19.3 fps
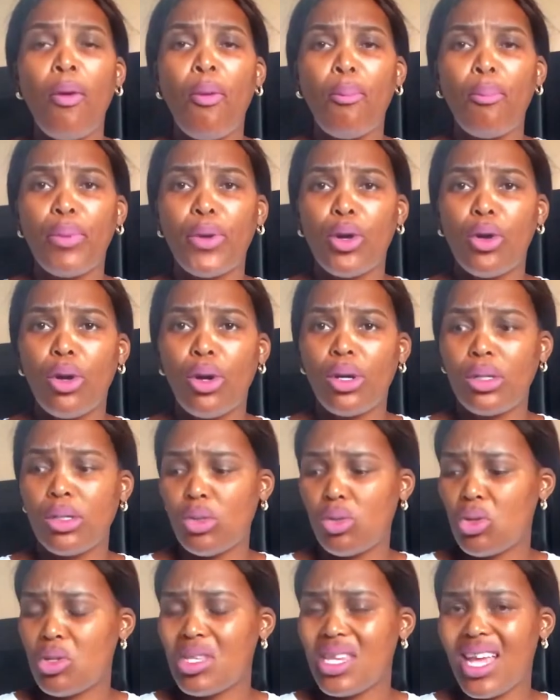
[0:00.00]
because
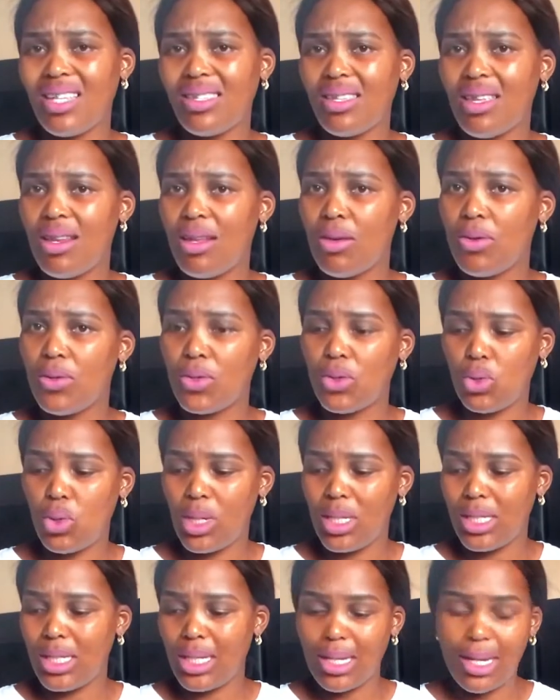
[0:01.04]
I got
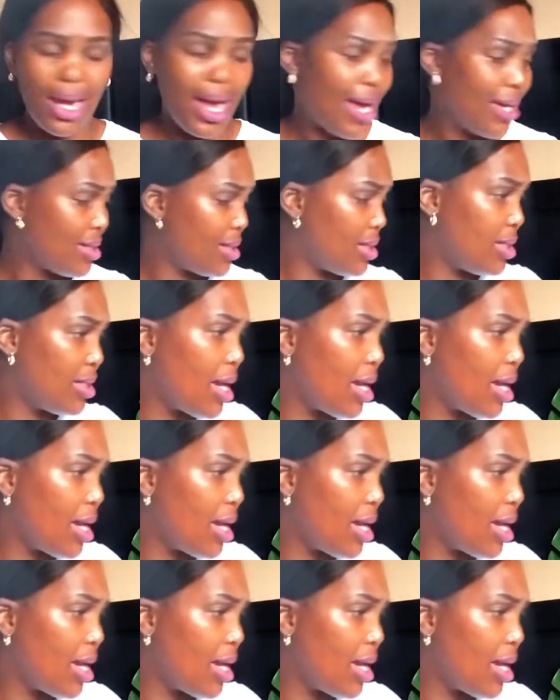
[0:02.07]
20 rand in